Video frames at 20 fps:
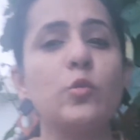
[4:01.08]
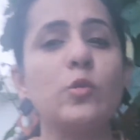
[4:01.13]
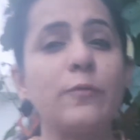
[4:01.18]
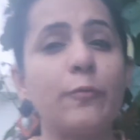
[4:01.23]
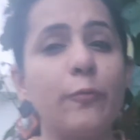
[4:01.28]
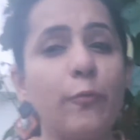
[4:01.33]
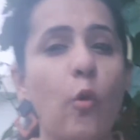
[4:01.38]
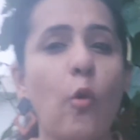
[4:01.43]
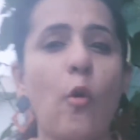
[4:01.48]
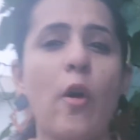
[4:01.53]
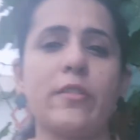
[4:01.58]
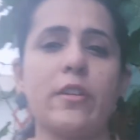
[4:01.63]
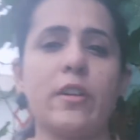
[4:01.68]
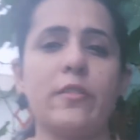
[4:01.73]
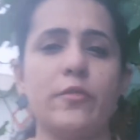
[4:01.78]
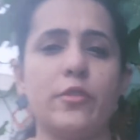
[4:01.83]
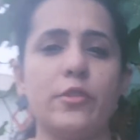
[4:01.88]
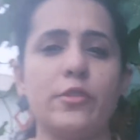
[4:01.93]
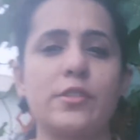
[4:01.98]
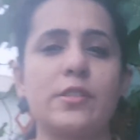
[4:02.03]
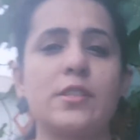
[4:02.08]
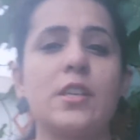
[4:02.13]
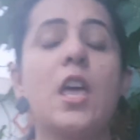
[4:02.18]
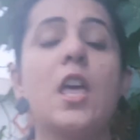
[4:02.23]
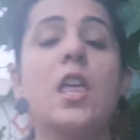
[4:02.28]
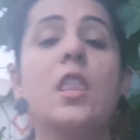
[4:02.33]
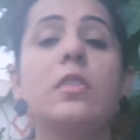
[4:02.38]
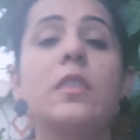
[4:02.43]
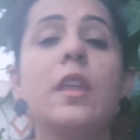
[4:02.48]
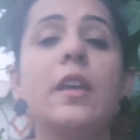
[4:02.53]
to 400 words.
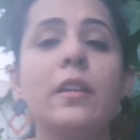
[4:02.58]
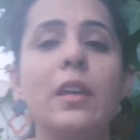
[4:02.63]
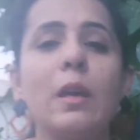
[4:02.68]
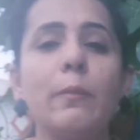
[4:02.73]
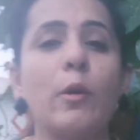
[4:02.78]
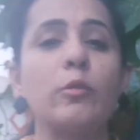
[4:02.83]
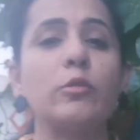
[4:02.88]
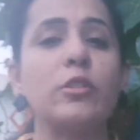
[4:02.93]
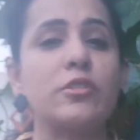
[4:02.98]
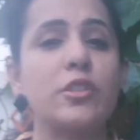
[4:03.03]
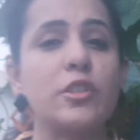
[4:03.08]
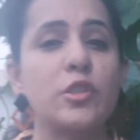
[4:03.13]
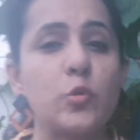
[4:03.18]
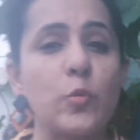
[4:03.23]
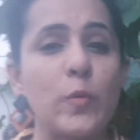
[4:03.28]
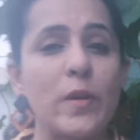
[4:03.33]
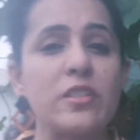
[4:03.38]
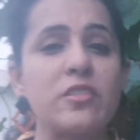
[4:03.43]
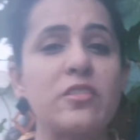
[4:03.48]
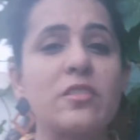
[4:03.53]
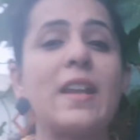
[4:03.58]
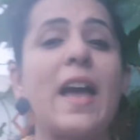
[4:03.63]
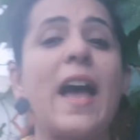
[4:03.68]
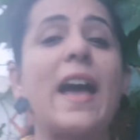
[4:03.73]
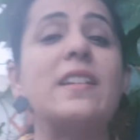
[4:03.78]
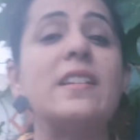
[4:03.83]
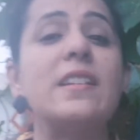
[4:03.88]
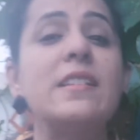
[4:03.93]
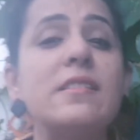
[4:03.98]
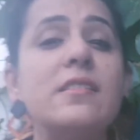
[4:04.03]
Think about the situation
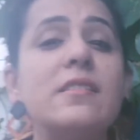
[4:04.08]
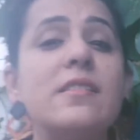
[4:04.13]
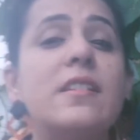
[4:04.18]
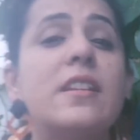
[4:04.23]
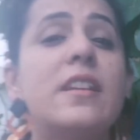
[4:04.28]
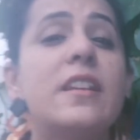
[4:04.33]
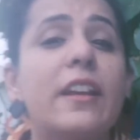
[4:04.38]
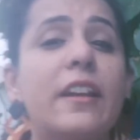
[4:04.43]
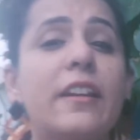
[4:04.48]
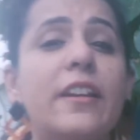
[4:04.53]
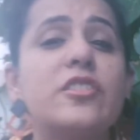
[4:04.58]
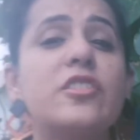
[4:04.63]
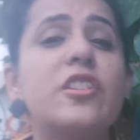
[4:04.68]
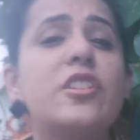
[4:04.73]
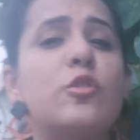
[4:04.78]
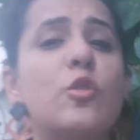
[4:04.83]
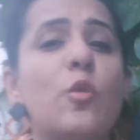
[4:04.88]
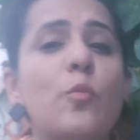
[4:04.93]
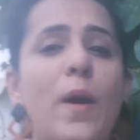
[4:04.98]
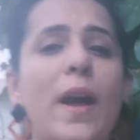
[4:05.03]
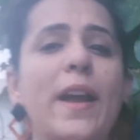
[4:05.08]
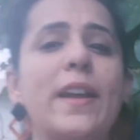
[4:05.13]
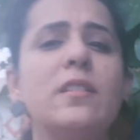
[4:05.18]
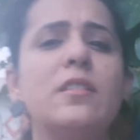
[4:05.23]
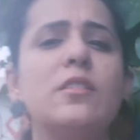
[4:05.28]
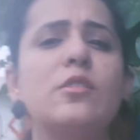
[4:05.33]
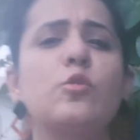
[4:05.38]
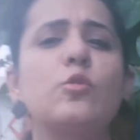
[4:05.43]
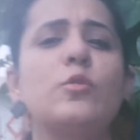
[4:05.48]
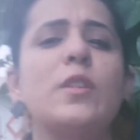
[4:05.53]
and incident in English in your mind
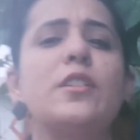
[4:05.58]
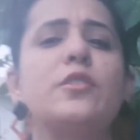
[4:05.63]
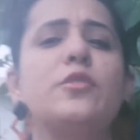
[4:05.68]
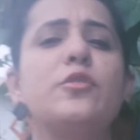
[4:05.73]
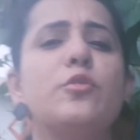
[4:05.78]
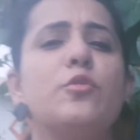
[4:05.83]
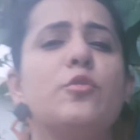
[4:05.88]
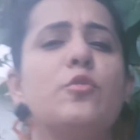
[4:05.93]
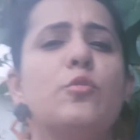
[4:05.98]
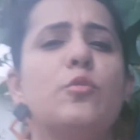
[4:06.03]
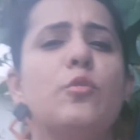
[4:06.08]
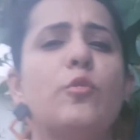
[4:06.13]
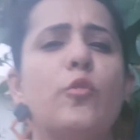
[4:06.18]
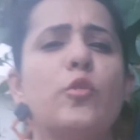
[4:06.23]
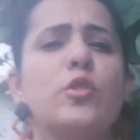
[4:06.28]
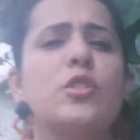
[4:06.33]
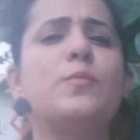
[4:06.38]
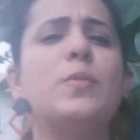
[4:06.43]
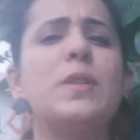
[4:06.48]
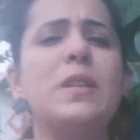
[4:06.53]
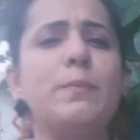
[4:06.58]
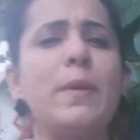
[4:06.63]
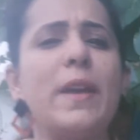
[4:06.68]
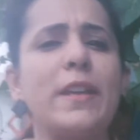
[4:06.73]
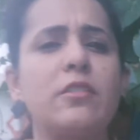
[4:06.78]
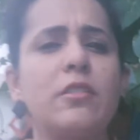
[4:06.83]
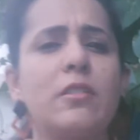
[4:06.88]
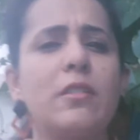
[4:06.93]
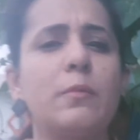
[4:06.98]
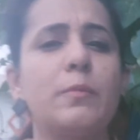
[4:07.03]
so that you would be
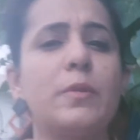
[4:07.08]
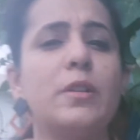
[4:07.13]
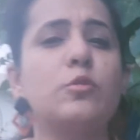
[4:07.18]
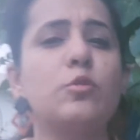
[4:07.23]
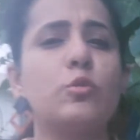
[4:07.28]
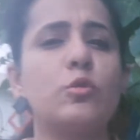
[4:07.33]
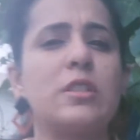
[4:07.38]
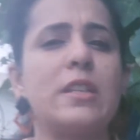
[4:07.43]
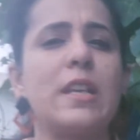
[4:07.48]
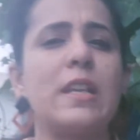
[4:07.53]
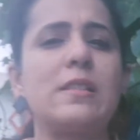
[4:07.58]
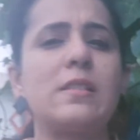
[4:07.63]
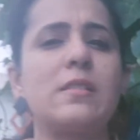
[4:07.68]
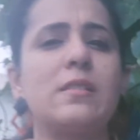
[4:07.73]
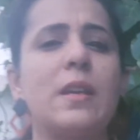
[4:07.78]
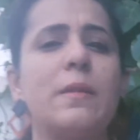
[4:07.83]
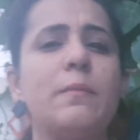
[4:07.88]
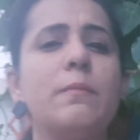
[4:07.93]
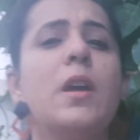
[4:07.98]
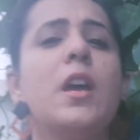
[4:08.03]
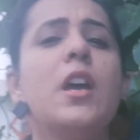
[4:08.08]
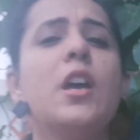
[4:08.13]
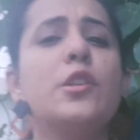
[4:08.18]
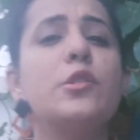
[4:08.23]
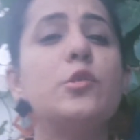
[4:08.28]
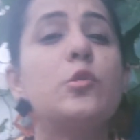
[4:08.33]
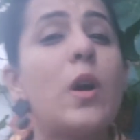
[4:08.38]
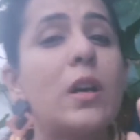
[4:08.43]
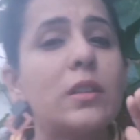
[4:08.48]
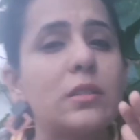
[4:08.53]
better able to tell them
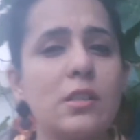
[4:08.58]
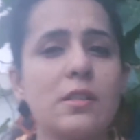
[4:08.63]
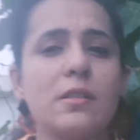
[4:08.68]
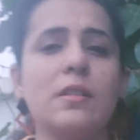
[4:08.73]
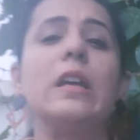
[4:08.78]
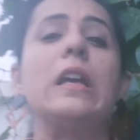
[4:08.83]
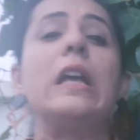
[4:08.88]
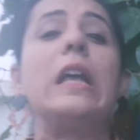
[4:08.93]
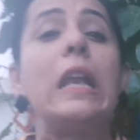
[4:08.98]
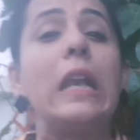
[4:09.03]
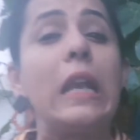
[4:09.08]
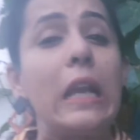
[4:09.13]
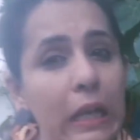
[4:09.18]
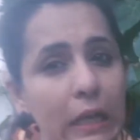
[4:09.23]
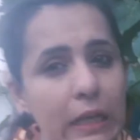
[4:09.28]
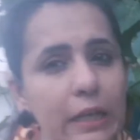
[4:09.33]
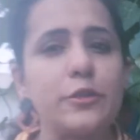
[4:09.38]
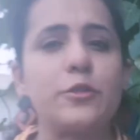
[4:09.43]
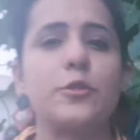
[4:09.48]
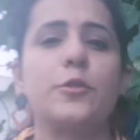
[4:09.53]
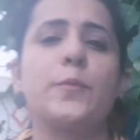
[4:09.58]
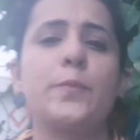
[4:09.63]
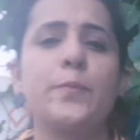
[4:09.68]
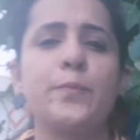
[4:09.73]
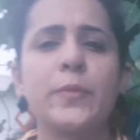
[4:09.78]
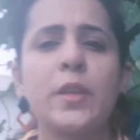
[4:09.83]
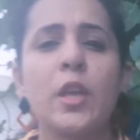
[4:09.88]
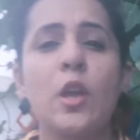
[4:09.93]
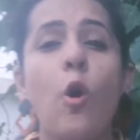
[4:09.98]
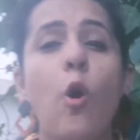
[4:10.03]
to others later.
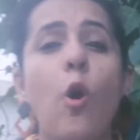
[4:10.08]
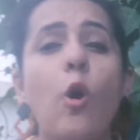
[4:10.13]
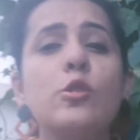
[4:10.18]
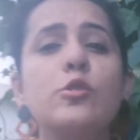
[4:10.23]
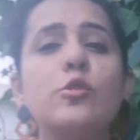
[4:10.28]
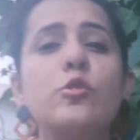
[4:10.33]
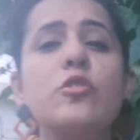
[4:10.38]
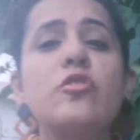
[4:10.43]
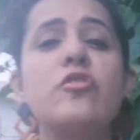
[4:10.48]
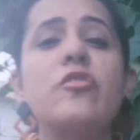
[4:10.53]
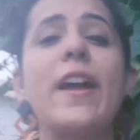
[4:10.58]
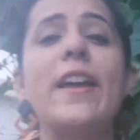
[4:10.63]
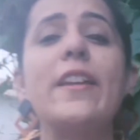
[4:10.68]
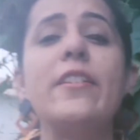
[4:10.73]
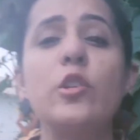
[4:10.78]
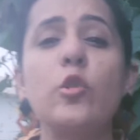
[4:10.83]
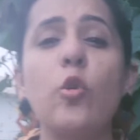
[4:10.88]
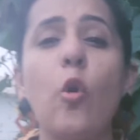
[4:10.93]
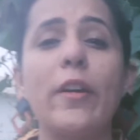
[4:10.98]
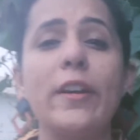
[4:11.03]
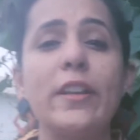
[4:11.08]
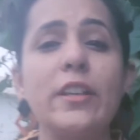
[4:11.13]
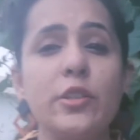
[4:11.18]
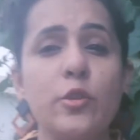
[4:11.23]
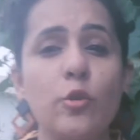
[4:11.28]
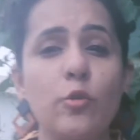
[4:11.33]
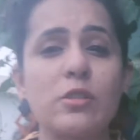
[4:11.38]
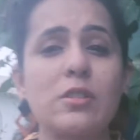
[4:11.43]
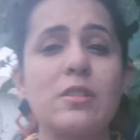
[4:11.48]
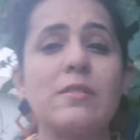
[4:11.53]
Also try recording
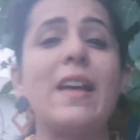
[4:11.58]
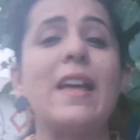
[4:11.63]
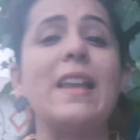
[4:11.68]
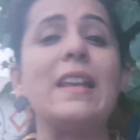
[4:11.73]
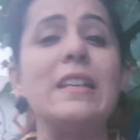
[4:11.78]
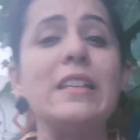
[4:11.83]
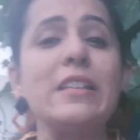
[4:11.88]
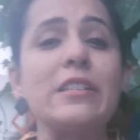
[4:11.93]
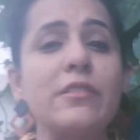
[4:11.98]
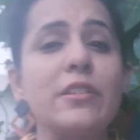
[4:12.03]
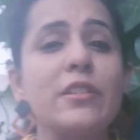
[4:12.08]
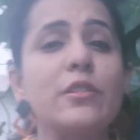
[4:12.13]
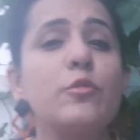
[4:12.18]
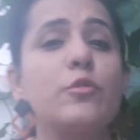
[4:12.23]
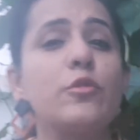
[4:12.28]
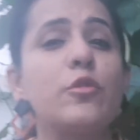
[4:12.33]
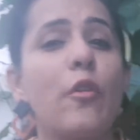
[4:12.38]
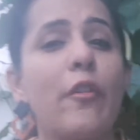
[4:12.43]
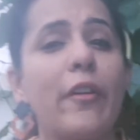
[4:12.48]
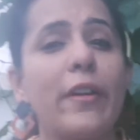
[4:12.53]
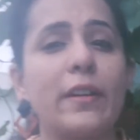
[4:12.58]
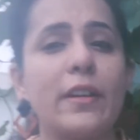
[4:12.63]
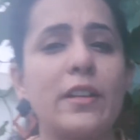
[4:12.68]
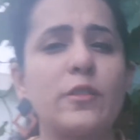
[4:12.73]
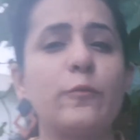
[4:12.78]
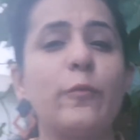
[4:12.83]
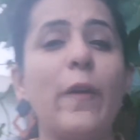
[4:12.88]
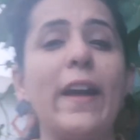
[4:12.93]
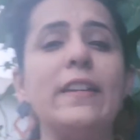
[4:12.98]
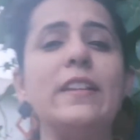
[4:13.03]
yourself and listening to your
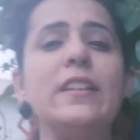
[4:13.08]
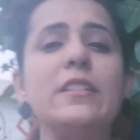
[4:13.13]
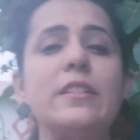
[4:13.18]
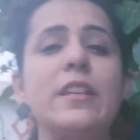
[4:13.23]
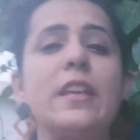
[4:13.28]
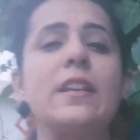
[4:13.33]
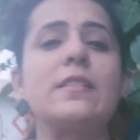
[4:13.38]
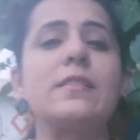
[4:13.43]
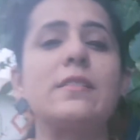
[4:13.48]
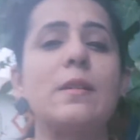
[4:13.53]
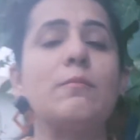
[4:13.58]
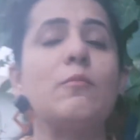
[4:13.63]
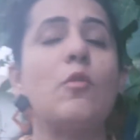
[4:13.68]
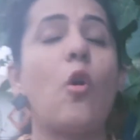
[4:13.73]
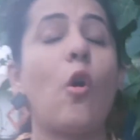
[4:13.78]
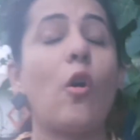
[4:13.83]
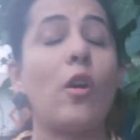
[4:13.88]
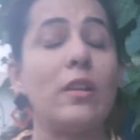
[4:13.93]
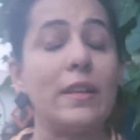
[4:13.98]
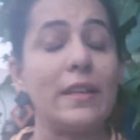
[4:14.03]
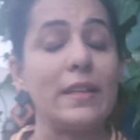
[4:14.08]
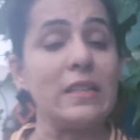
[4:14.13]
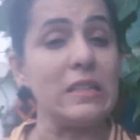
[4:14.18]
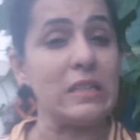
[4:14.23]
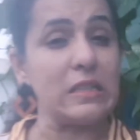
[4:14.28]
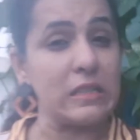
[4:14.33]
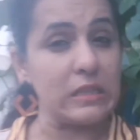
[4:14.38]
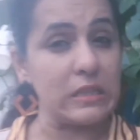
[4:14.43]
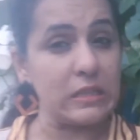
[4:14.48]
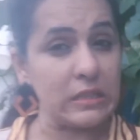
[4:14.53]
English. Finally, take some online
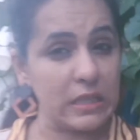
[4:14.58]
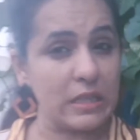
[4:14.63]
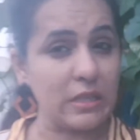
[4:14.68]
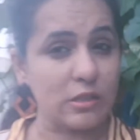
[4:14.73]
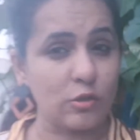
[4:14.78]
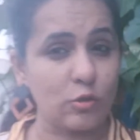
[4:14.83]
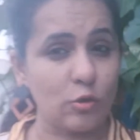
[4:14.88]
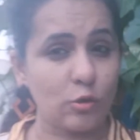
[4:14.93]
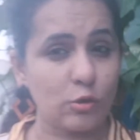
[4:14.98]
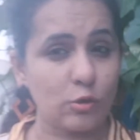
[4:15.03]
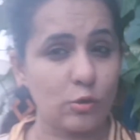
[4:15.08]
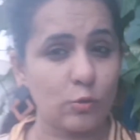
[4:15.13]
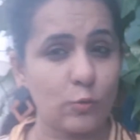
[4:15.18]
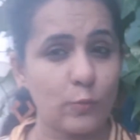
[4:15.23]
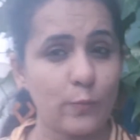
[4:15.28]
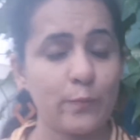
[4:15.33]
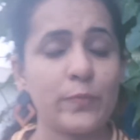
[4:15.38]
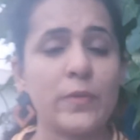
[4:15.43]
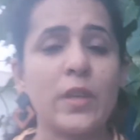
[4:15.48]
test also.